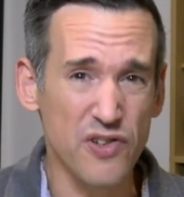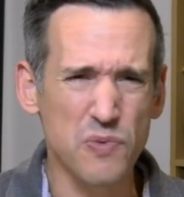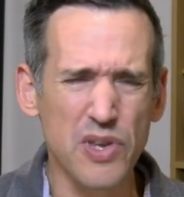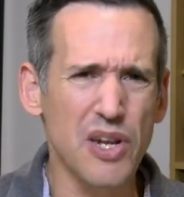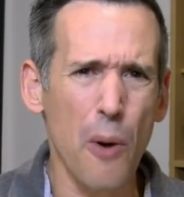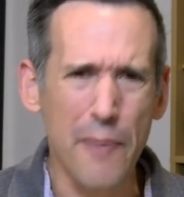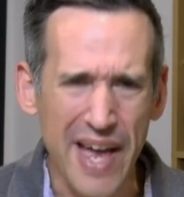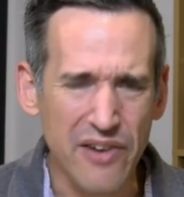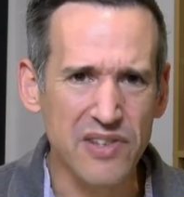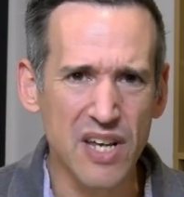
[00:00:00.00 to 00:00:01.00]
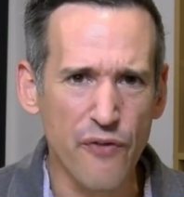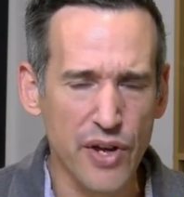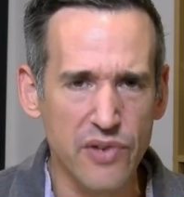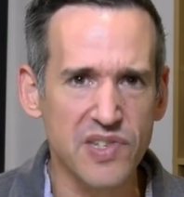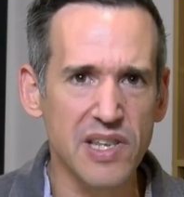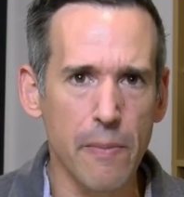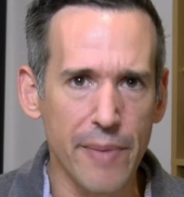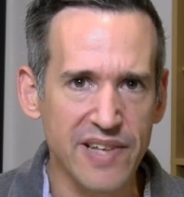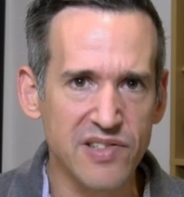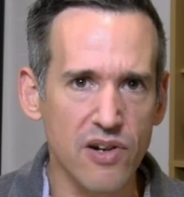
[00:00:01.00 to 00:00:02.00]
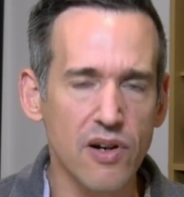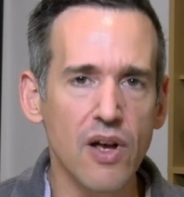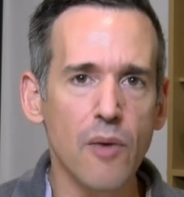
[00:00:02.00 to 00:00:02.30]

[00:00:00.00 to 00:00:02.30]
There's really no penalty for using the mixer,